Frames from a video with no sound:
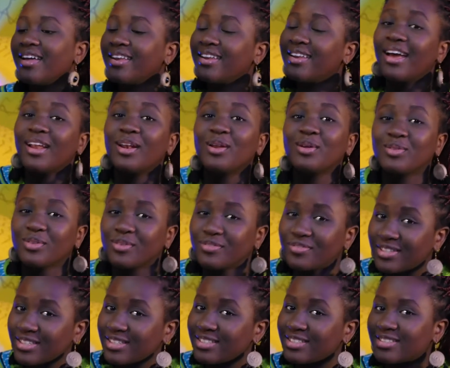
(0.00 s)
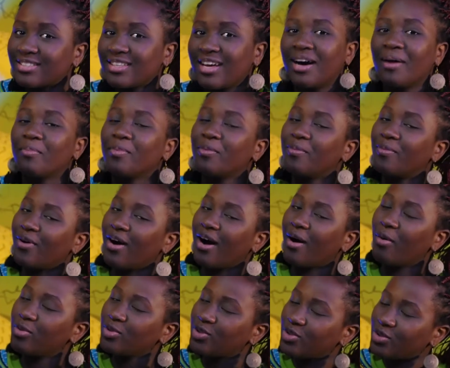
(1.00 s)
There are a lot of things that happen, but I
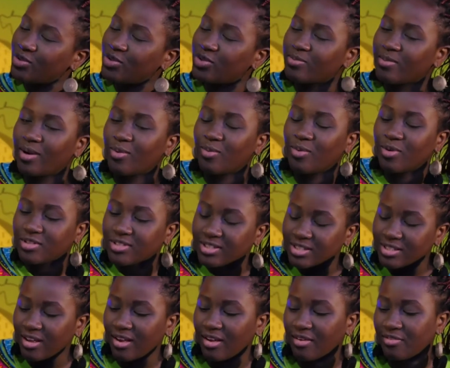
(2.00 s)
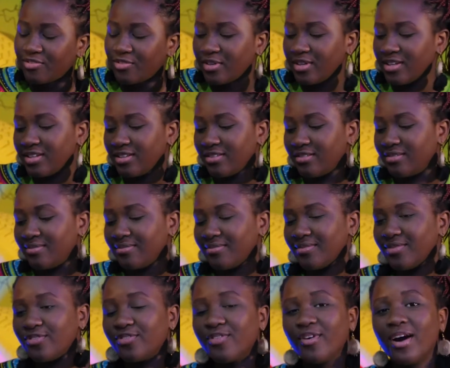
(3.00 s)
will choose my words carefully.
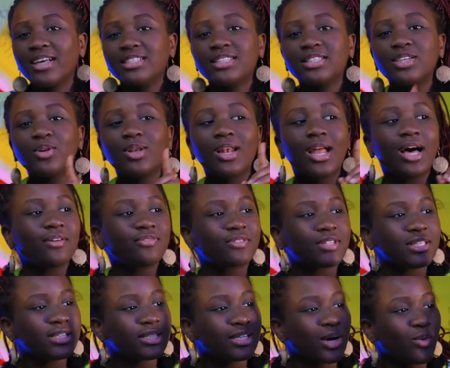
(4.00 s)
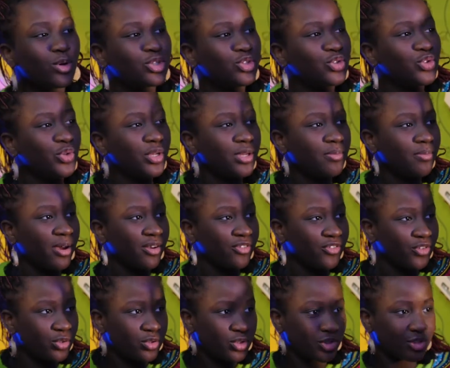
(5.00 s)
Please. For do. I still have things I want to do in my
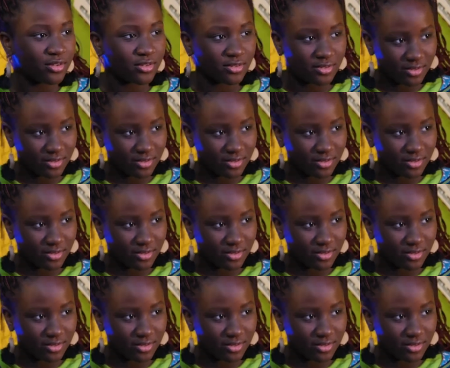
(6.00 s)
future.